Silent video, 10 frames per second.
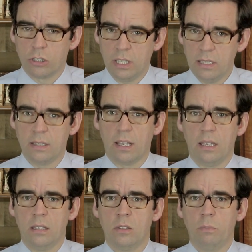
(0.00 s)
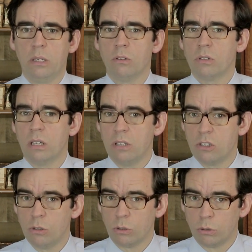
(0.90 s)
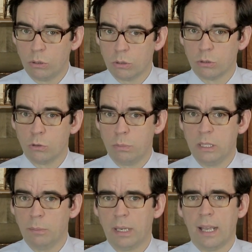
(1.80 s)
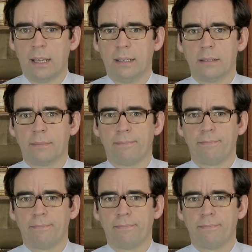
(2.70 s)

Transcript: this case because there is no law to be applied.